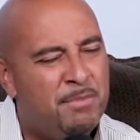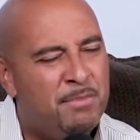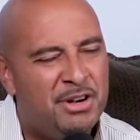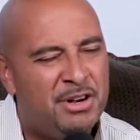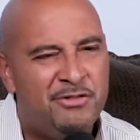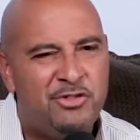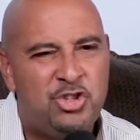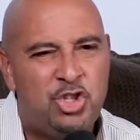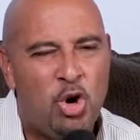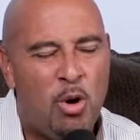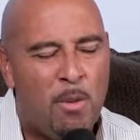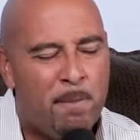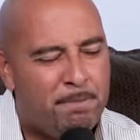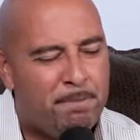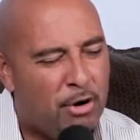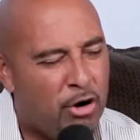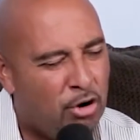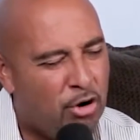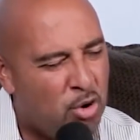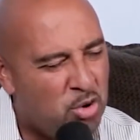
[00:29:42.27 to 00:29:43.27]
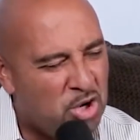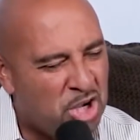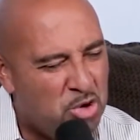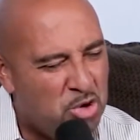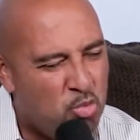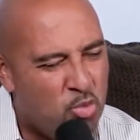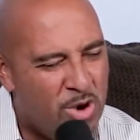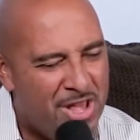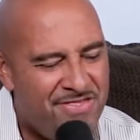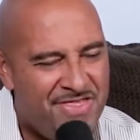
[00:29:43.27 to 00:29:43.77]
But if Joe Burrow
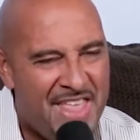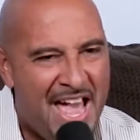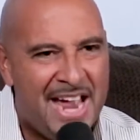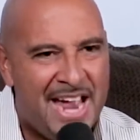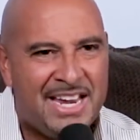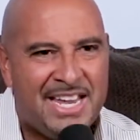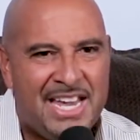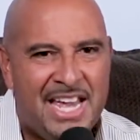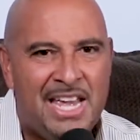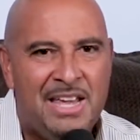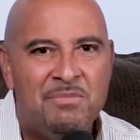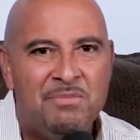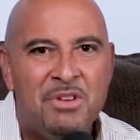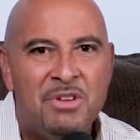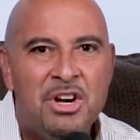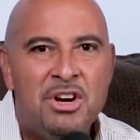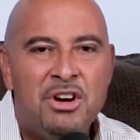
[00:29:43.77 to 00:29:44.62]
can win that game